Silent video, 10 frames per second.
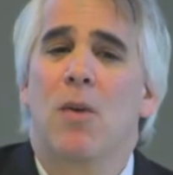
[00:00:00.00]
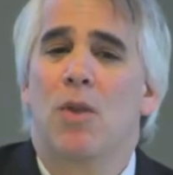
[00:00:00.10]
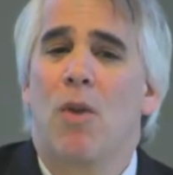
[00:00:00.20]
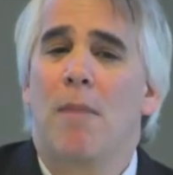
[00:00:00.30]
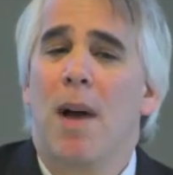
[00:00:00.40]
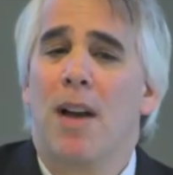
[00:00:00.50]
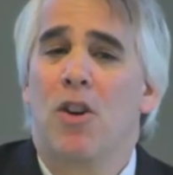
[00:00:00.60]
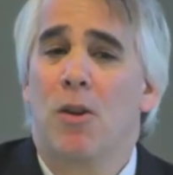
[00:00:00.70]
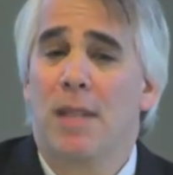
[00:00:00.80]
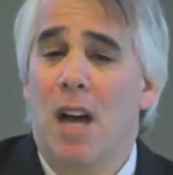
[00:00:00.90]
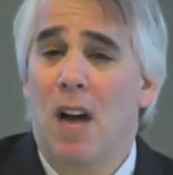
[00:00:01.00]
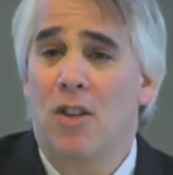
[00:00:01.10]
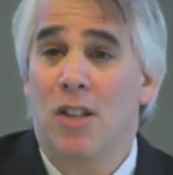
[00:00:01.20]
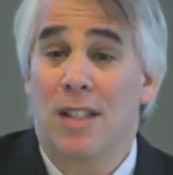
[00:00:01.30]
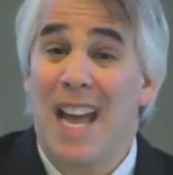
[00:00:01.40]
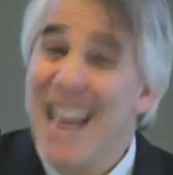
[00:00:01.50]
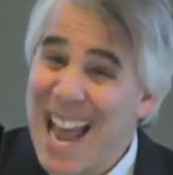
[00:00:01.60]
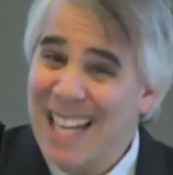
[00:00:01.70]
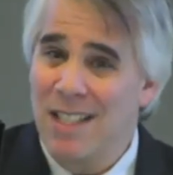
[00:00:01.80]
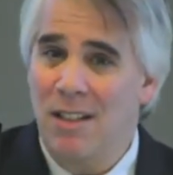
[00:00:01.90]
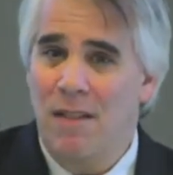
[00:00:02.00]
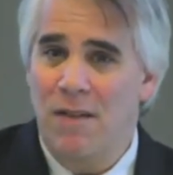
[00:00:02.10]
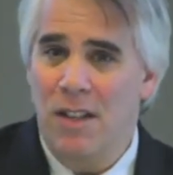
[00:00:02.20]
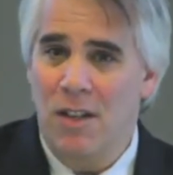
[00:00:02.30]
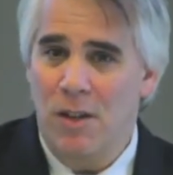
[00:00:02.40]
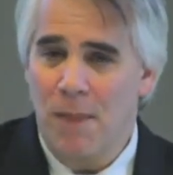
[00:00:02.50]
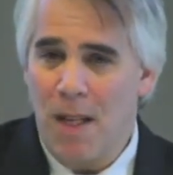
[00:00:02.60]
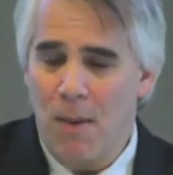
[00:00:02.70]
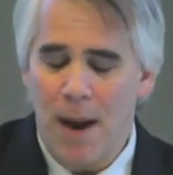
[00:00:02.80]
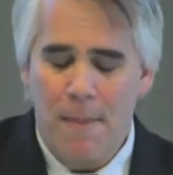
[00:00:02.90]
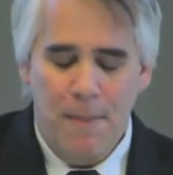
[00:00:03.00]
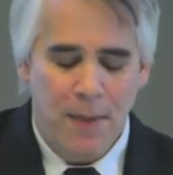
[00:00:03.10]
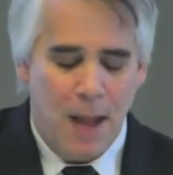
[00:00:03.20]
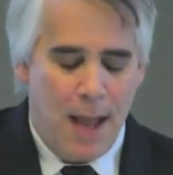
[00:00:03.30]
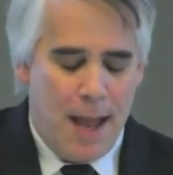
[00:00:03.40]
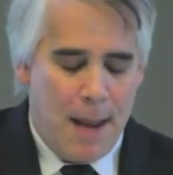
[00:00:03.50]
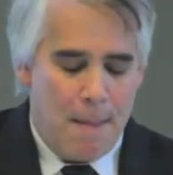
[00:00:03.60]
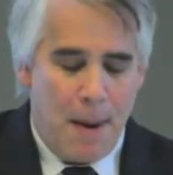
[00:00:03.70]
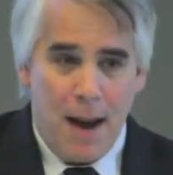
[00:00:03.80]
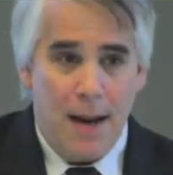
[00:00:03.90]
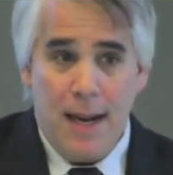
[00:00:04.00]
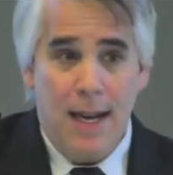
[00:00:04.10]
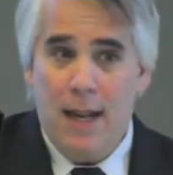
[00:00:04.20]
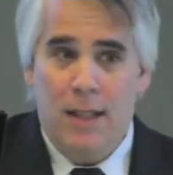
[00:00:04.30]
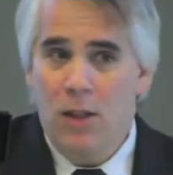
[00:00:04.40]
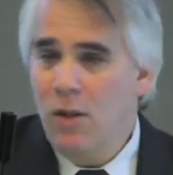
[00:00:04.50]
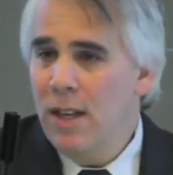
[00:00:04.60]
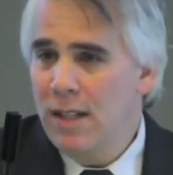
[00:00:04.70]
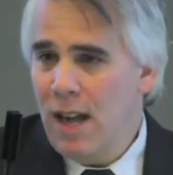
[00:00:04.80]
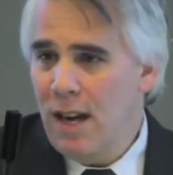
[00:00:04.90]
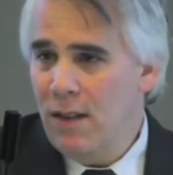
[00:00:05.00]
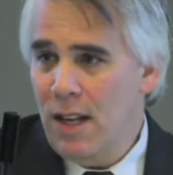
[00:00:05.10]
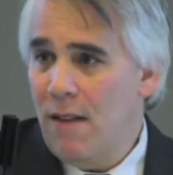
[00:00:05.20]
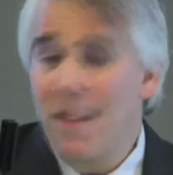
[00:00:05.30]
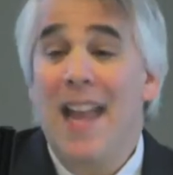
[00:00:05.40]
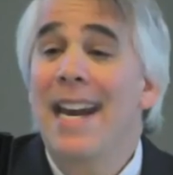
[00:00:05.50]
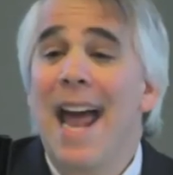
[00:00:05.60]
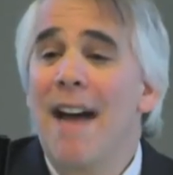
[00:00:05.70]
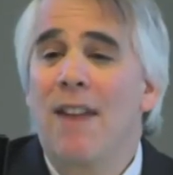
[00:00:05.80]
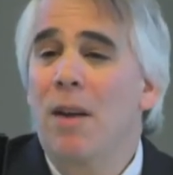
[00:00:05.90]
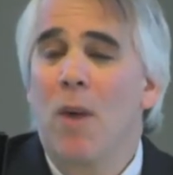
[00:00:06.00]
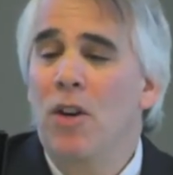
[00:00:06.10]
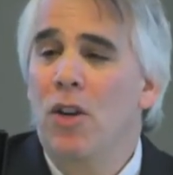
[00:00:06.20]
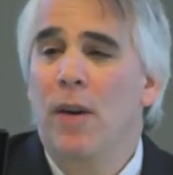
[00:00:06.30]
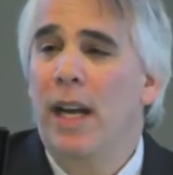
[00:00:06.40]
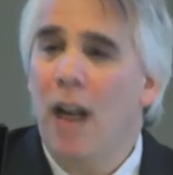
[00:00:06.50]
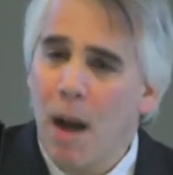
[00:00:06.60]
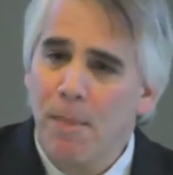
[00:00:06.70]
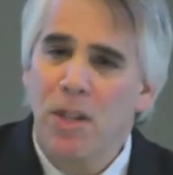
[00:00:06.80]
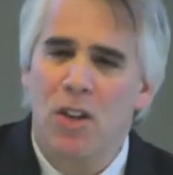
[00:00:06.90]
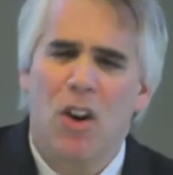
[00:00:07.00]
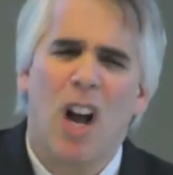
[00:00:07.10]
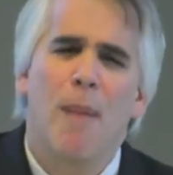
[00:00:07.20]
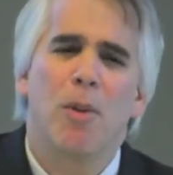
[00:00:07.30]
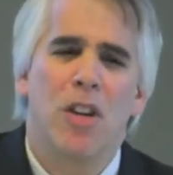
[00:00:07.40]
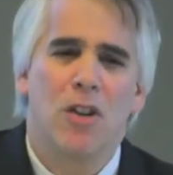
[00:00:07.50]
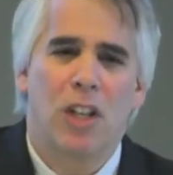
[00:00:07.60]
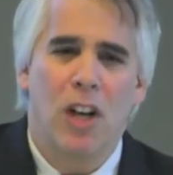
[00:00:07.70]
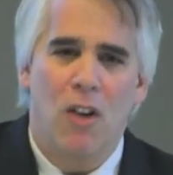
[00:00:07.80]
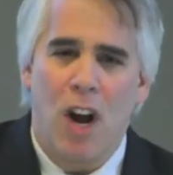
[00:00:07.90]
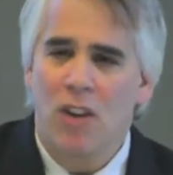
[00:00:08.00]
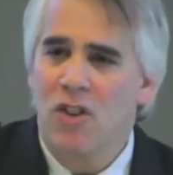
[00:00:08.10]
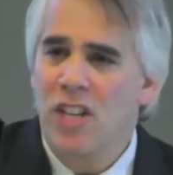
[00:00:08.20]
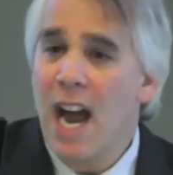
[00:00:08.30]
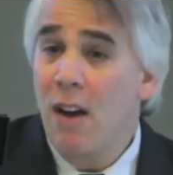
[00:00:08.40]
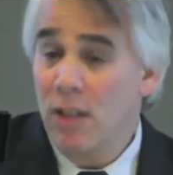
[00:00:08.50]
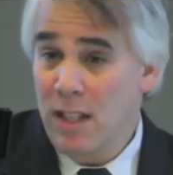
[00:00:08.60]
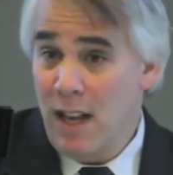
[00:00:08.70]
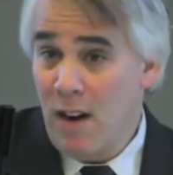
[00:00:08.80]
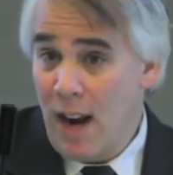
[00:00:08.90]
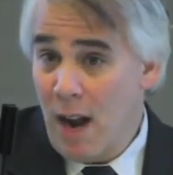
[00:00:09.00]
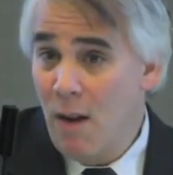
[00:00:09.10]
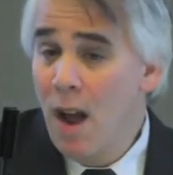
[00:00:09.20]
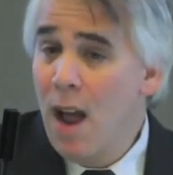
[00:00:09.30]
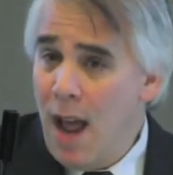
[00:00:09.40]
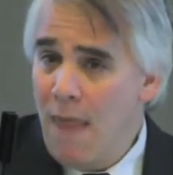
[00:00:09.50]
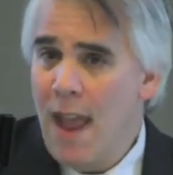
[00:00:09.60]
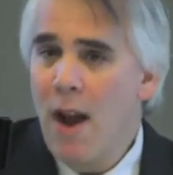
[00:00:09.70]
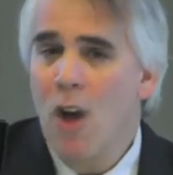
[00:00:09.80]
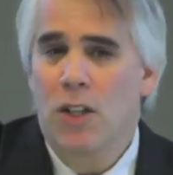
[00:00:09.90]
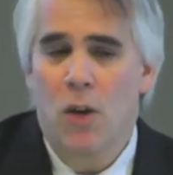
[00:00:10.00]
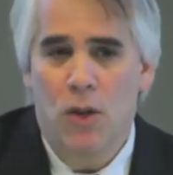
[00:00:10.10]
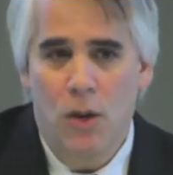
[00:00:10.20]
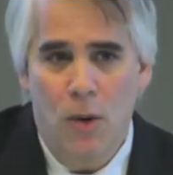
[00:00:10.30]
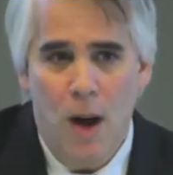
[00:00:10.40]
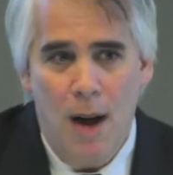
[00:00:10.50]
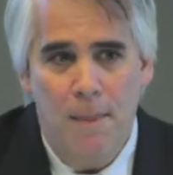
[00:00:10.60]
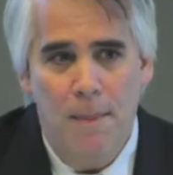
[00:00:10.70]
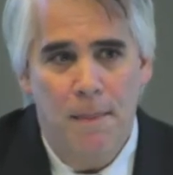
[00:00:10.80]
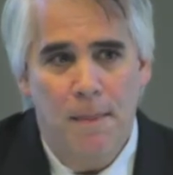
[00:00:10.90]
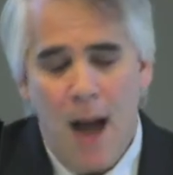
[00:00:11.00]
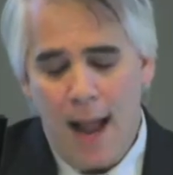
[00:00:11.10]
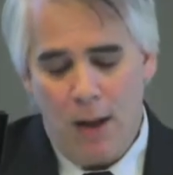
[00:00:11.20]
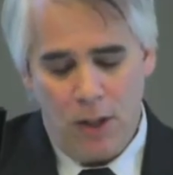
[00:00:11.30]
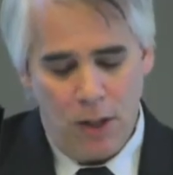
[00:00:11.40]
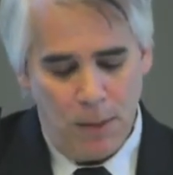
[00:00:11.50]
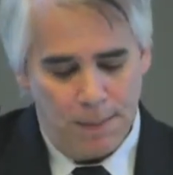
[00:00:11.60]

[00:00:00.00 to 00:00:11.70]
was run by a dermatologist, an excellent physician, by the way. But he doesn't do this kind of stuff. And they didn't have anyone doing it up until a couple years ago. Dr. Dowd is there now. And they also do IL-2.